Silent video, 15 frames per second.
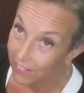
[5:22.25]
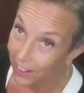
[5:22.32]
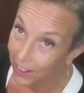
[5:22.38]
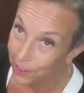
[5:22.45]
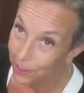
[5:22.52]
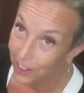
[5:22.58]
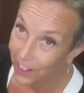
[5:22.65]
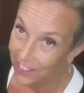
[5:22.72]

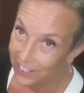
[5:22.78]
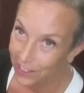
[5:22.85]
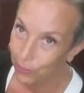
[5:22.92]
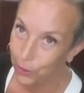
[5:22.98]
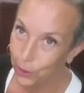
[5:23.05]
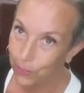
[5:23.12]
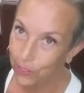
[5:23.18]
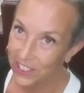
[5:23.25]
Thanks, you guys. Have
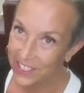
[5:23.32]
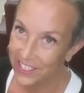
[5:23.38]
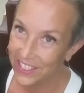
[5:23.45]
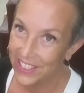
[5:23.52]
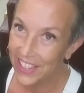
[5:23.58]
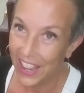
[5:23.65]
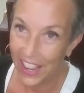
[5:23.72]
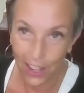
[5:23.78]
a good rest
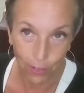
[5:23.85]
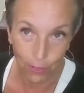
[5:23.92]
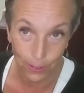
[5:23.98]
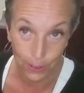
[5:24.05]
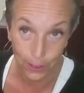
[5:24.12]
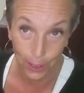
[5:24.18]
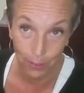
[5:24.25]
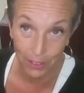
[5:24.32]
of the day.
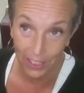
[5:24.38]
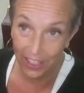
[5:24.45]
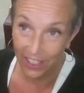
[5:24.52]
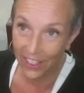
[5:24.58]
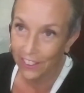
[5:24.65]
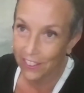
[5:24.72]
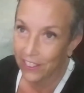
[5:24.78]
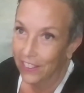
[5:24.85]
I'll see you when you
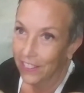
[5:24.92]
get here.